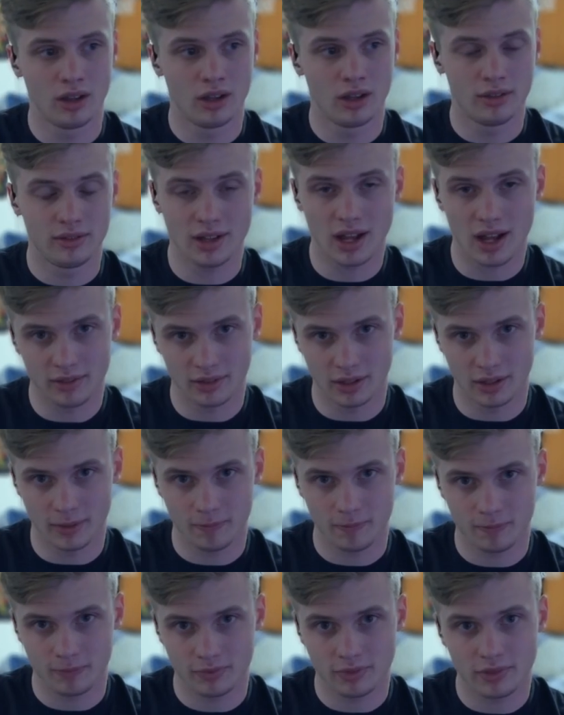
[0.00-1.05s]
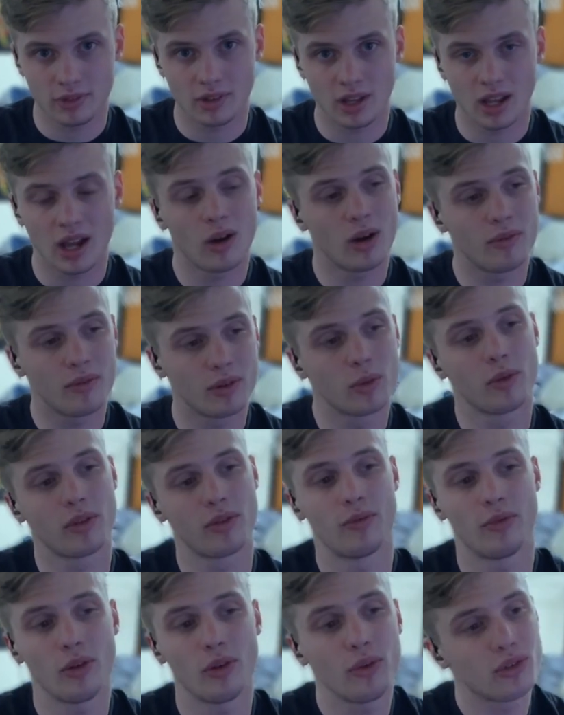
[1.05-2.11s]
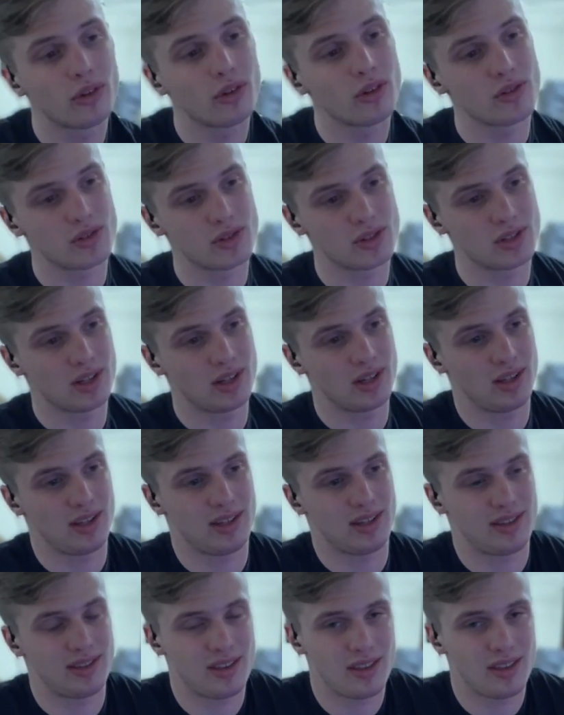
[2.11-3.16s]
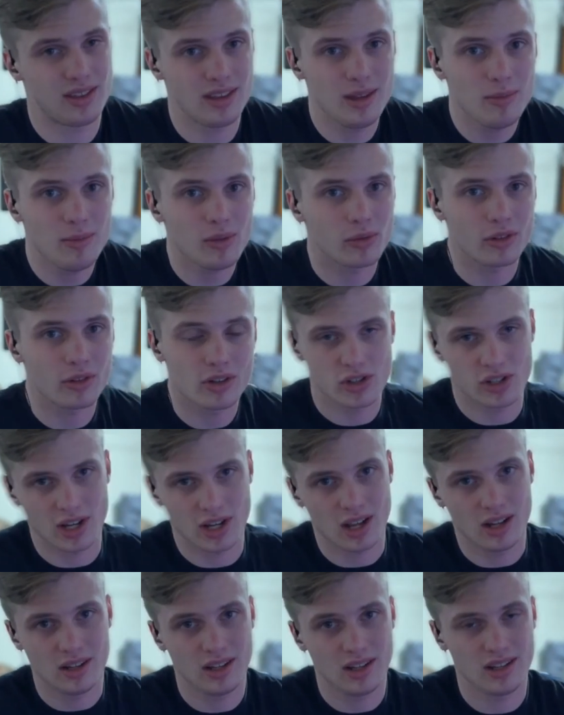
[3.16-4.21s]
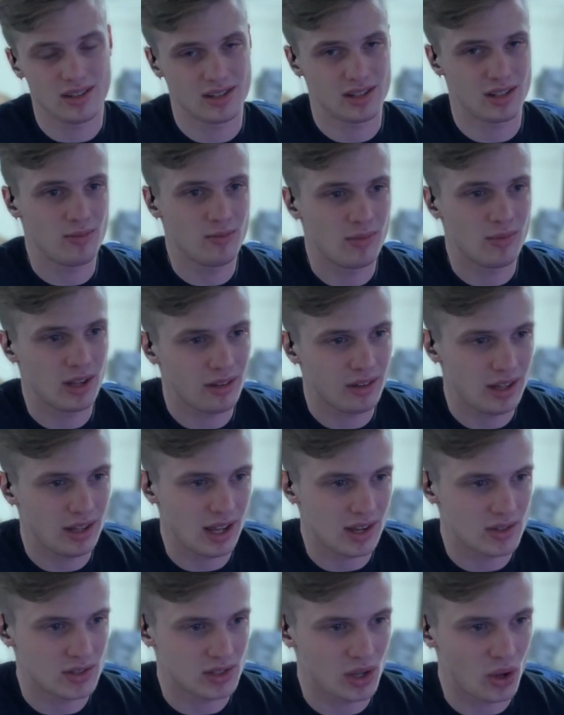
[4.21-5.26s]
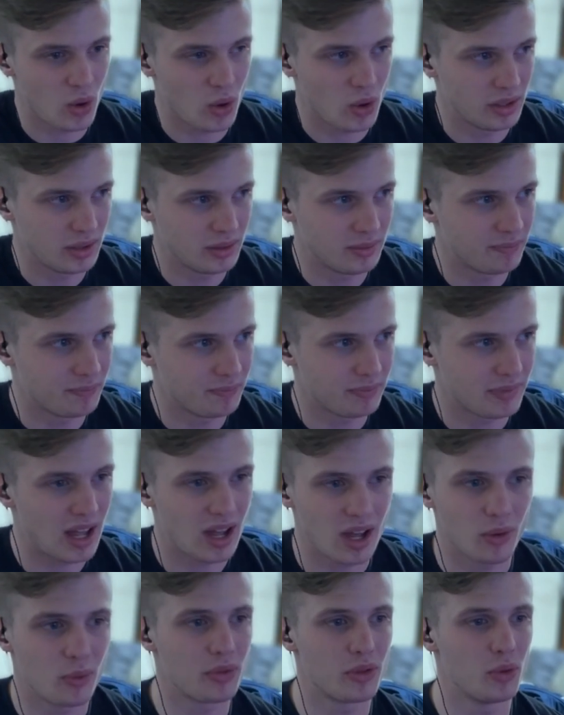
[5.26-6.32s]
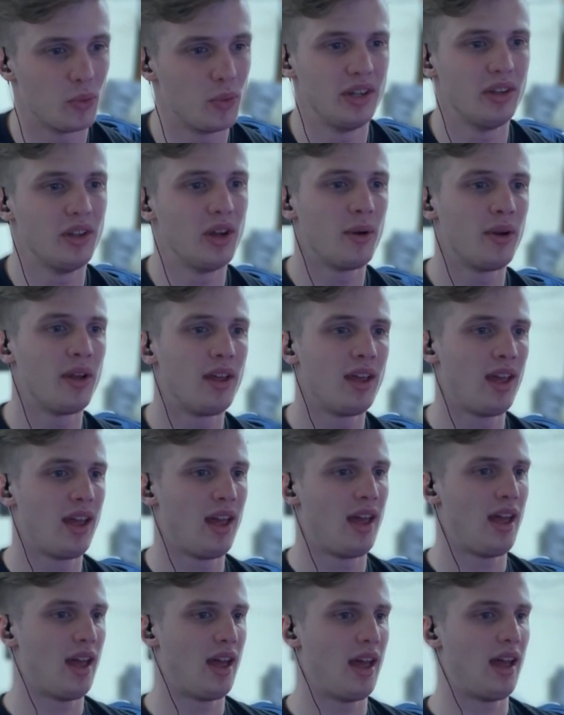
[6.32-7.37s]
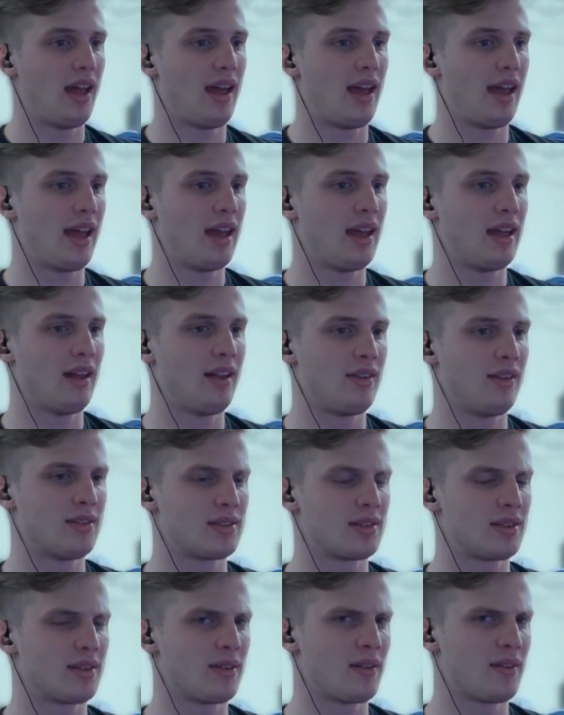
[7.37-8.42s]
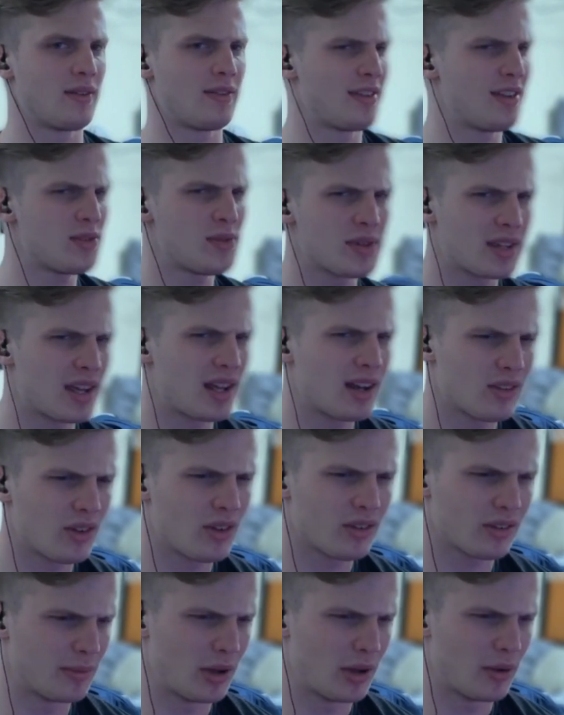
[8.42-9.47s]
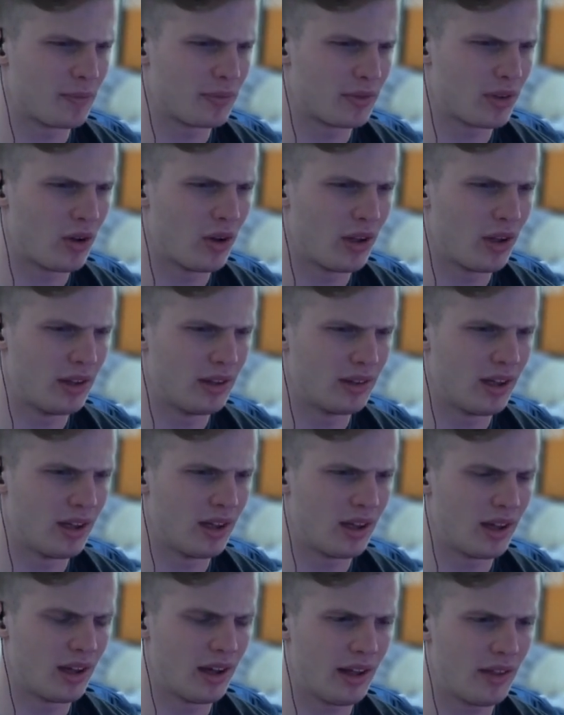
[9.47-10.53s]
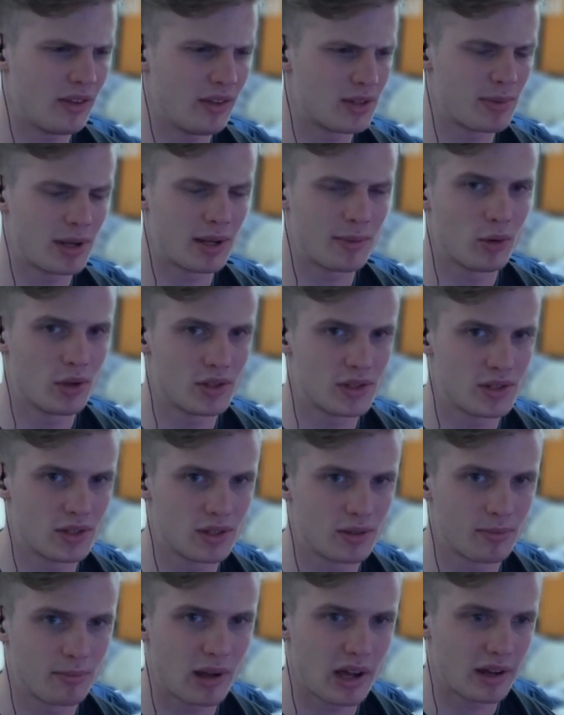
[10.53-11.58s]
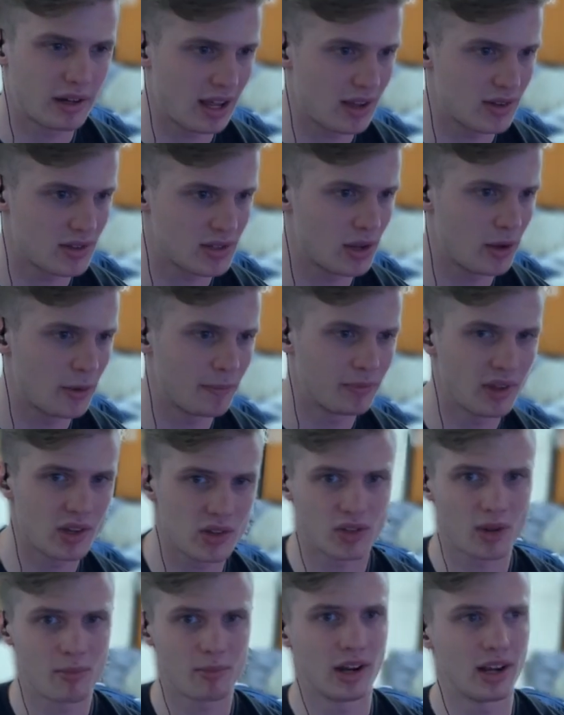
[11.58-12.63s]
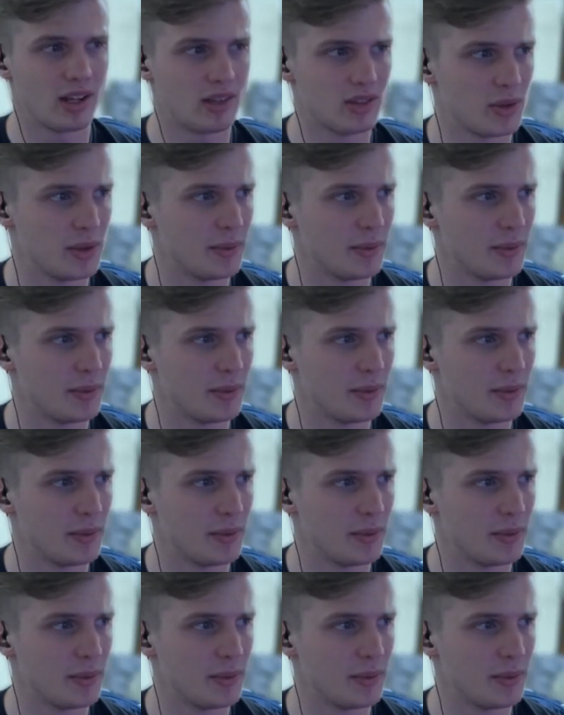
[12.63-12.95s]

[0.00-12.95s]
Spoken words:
Donda. However, with Vultures, the theme of Christianity seemingly has gone out the window, and this was kind of talked about on this Big Boys podcast, so let's jump right into it.